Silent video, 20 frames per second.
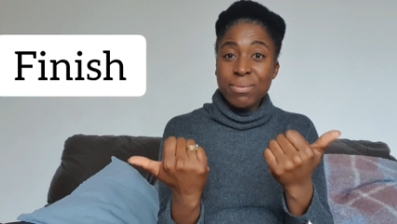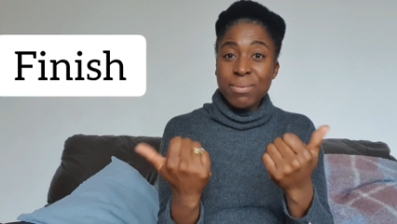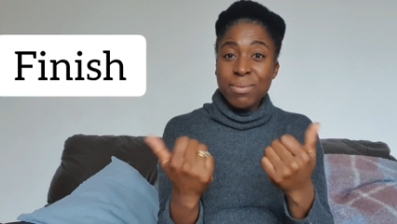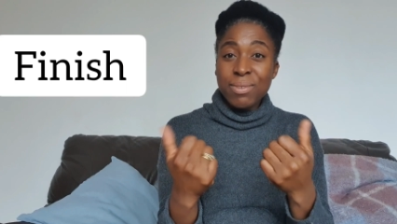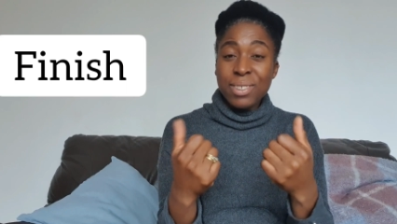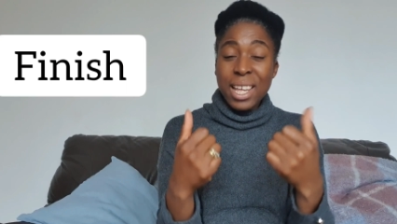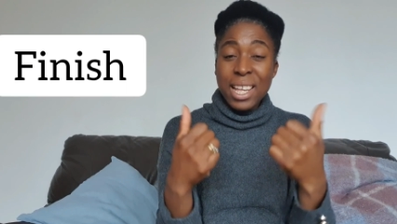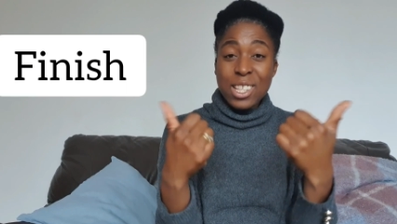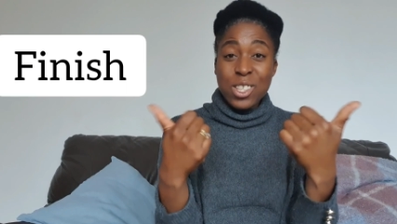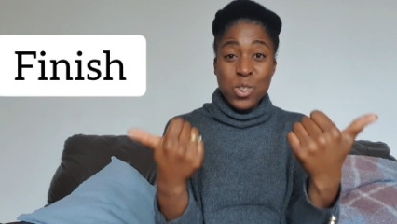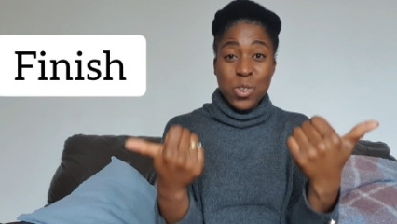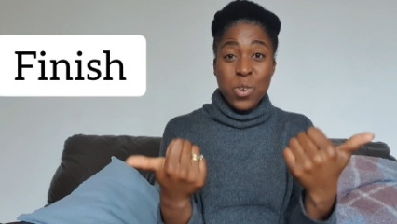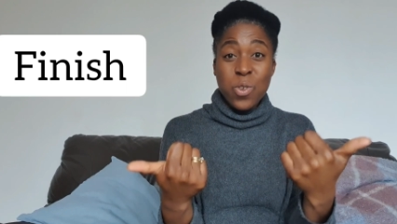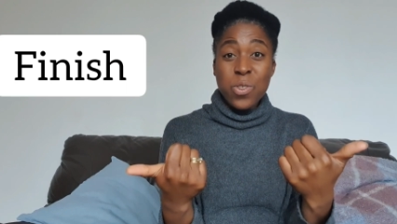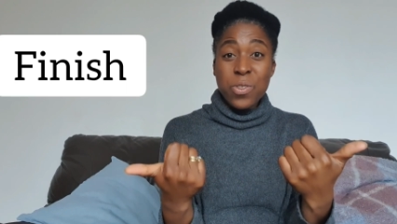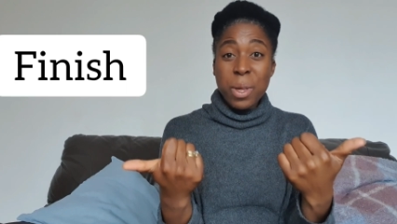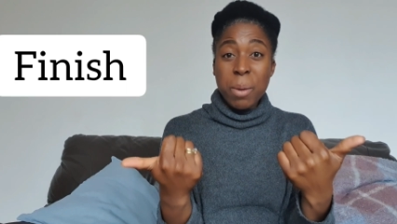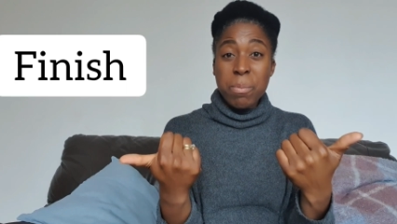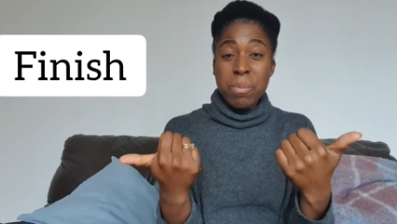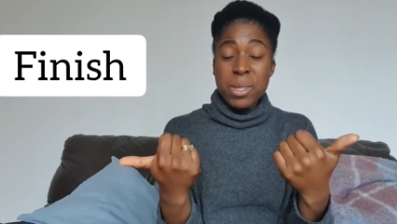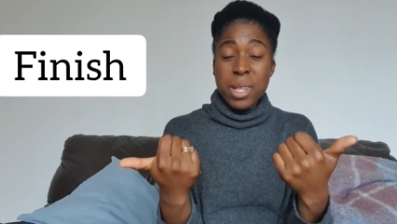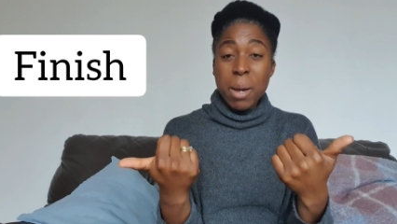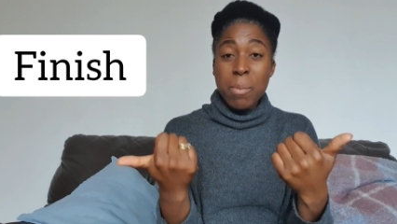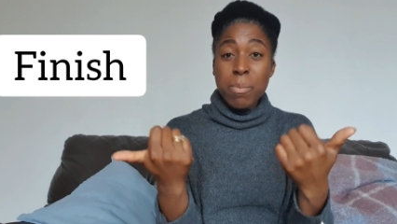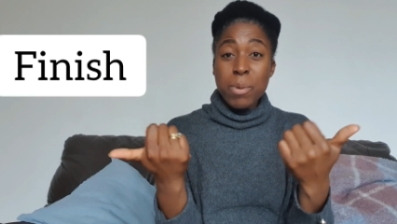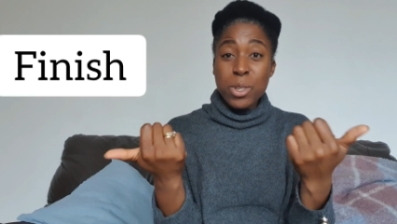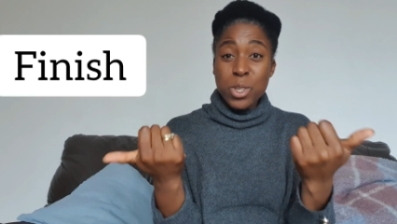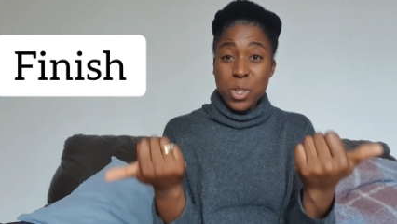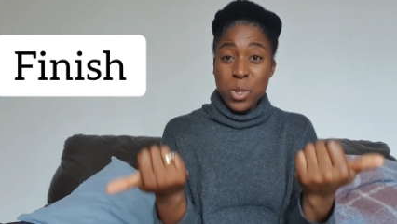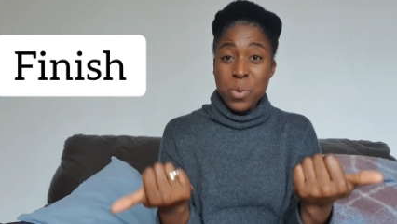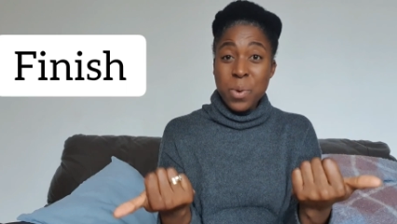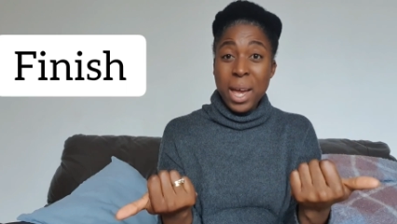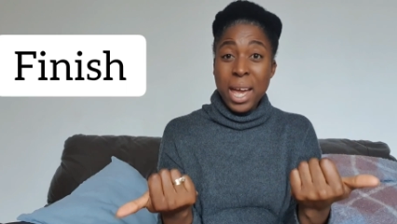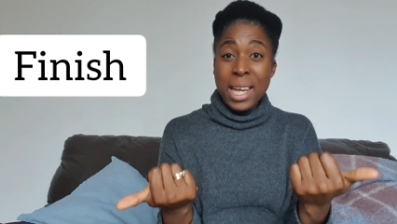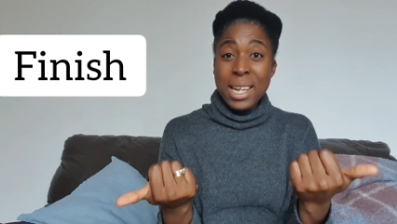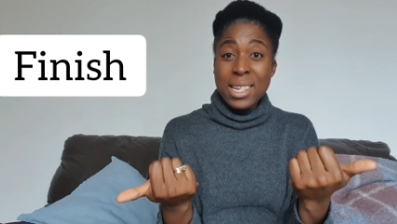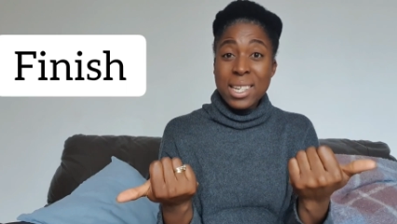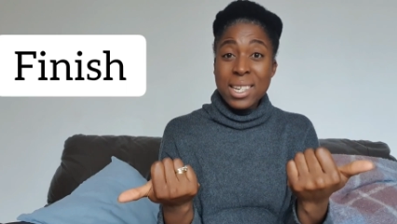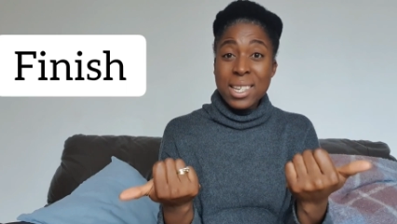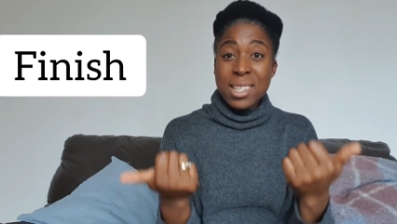That's 2 thumbs up, a
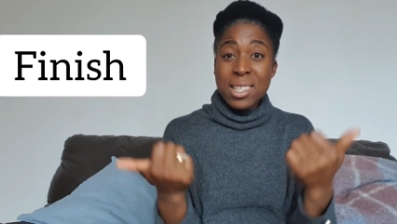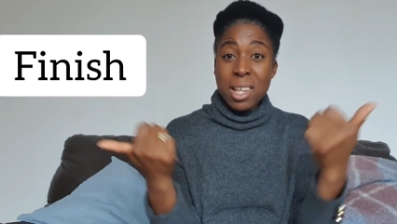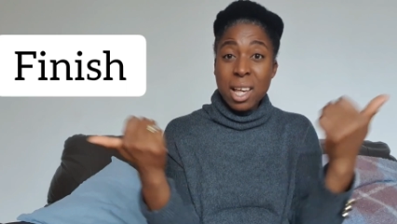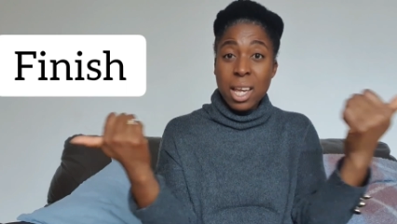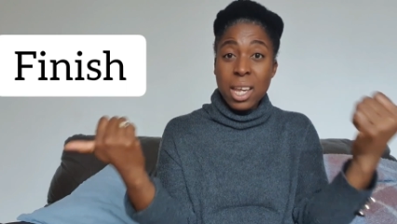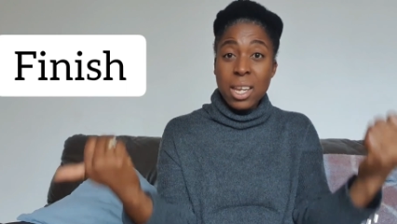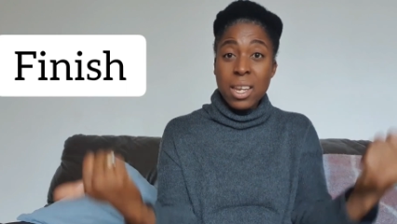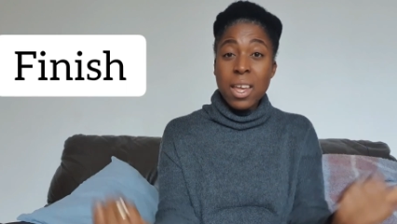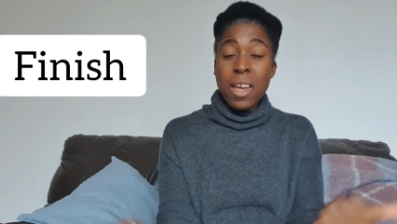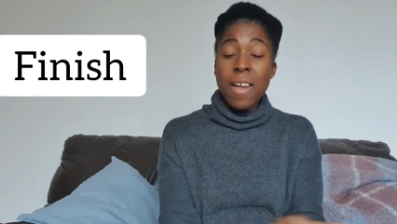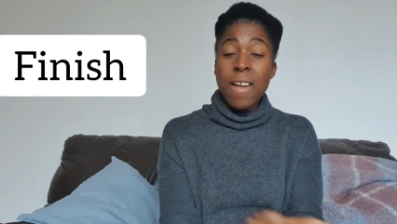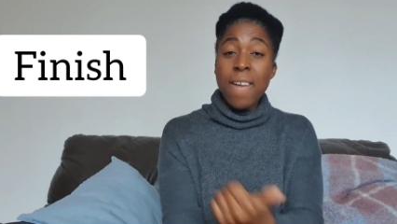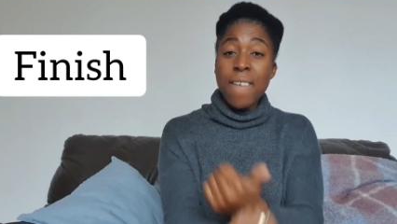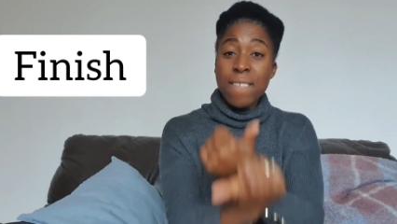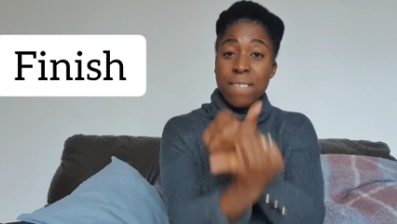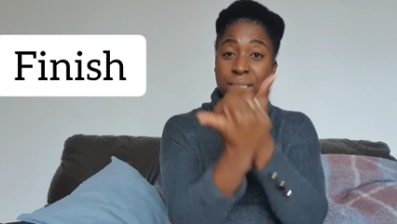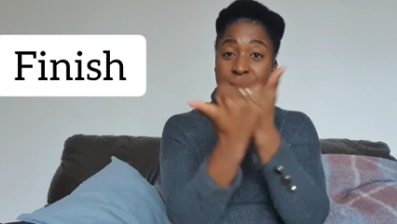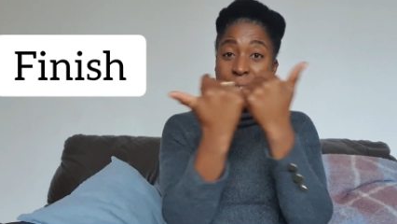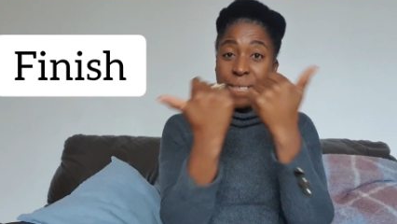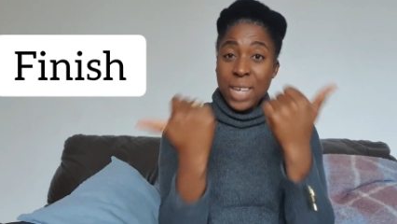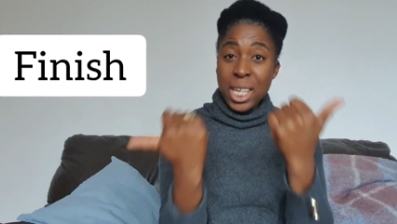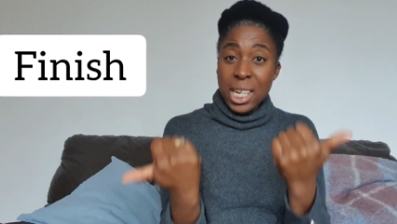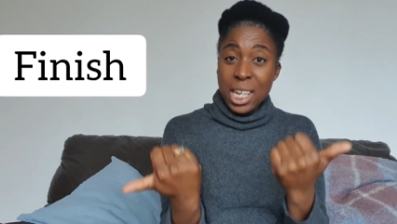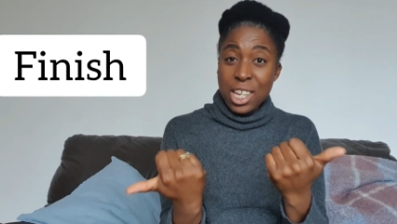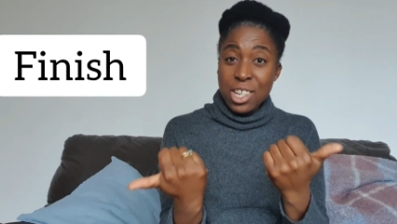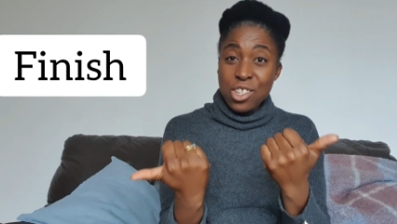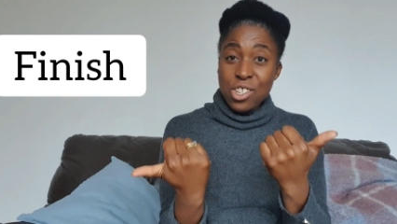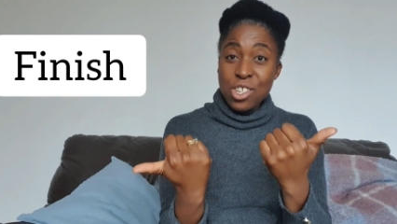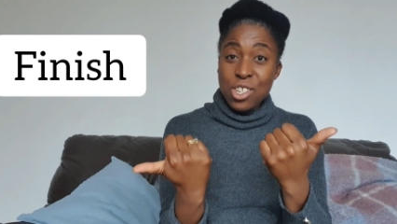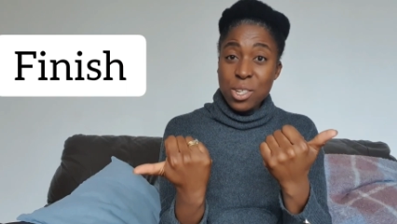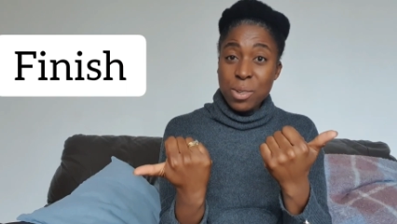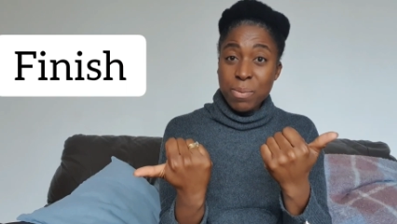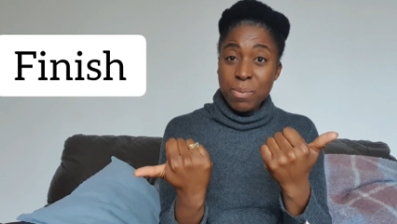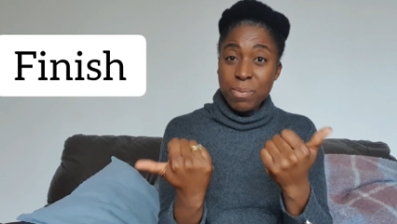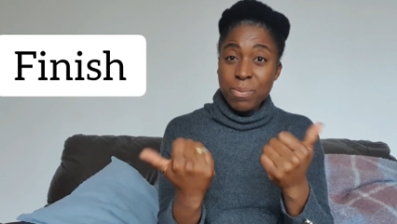2-handed sign, finish.